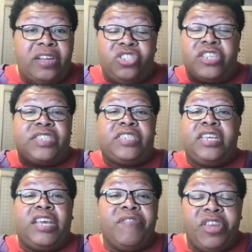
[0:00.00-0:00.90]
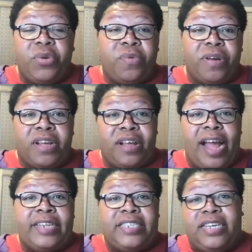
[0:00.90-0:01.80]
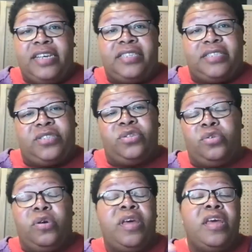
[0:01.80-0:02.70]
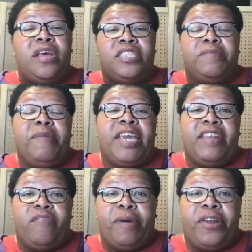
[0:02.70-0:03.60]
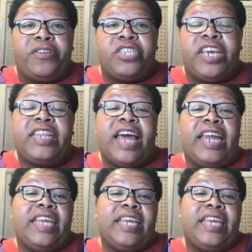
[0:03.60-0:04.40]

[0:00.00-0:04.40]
just giving you ideas to make it even better to get that,